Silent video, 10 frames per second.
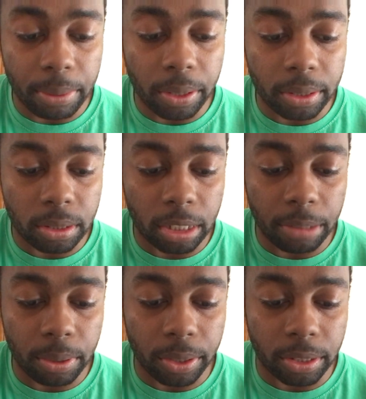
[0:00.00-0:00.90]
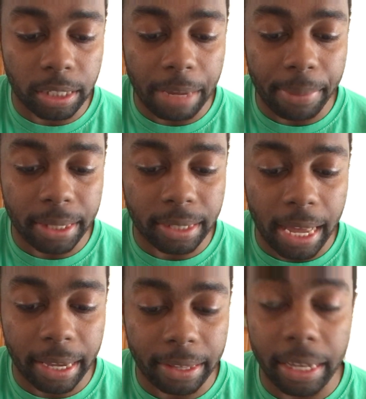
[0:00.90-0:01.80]
USA men's
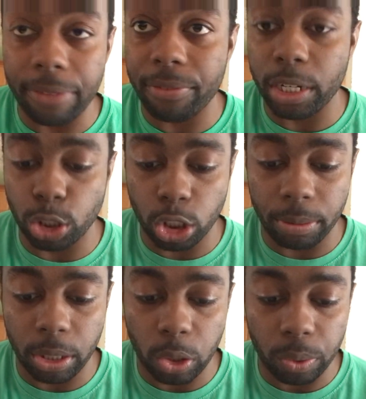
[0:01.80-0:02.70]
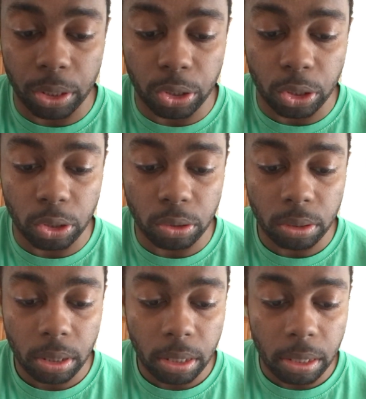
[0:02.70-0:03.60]
hockey, they defeated Germany 3-2,
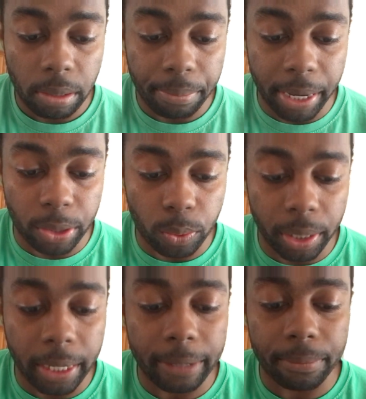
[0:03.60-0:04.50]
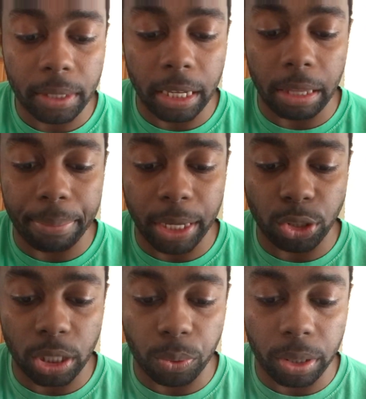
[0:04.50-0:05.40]
by the way, in the
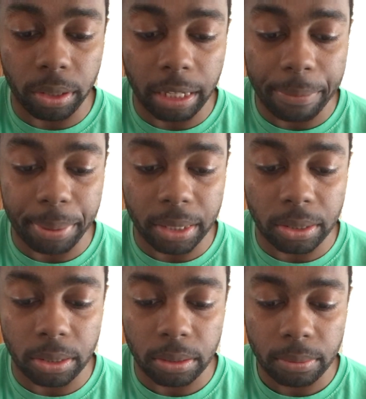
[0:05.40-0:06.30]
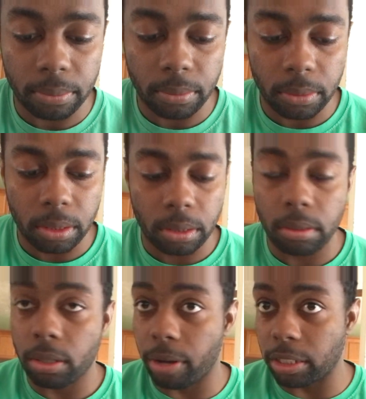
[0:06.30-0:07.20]
Beijing Winter Olympics.
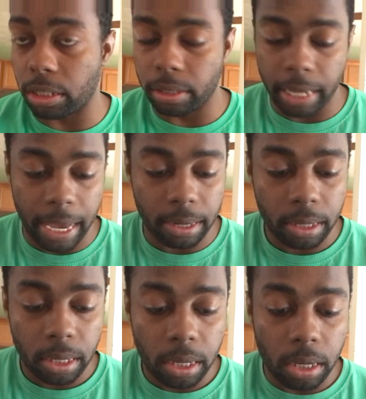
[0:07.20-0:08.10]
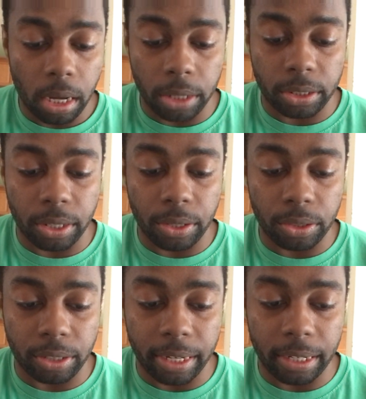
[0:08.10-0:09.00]
Congrats on that. Also, another
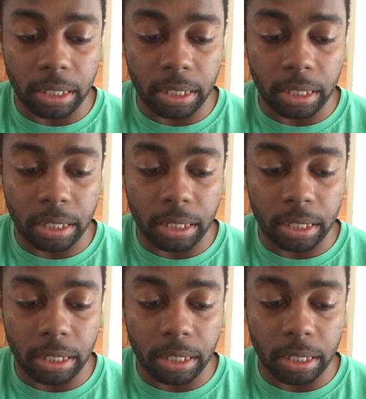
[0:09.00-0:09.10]
news that